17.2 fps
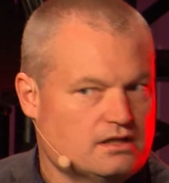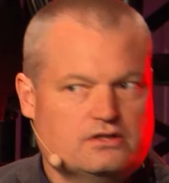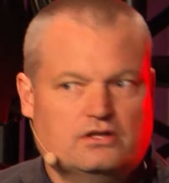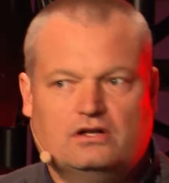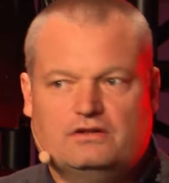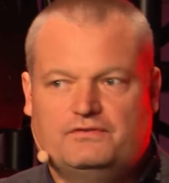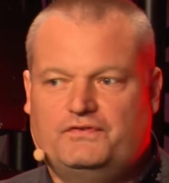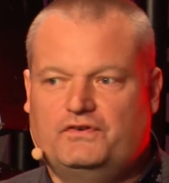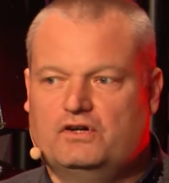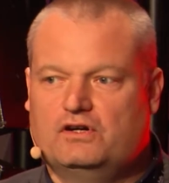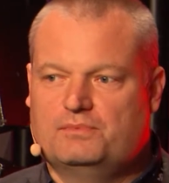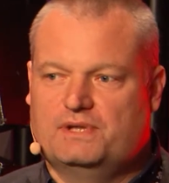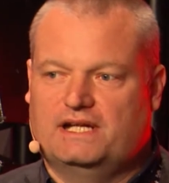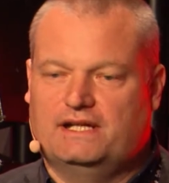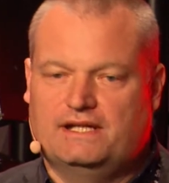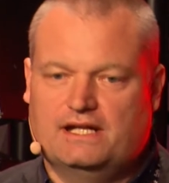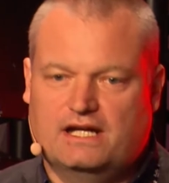Not
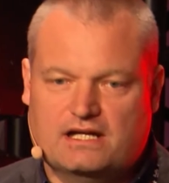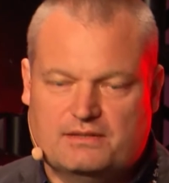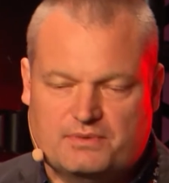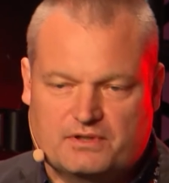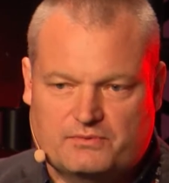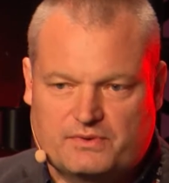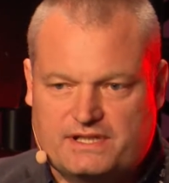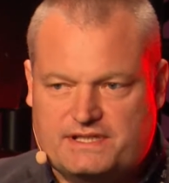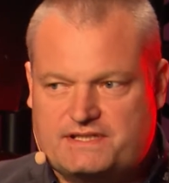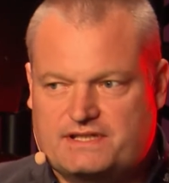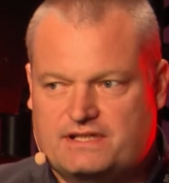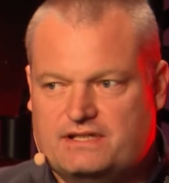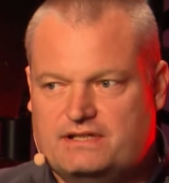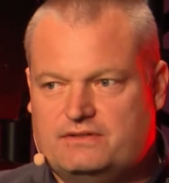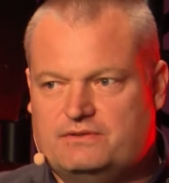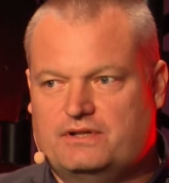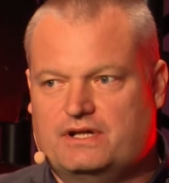formally, no, but we do.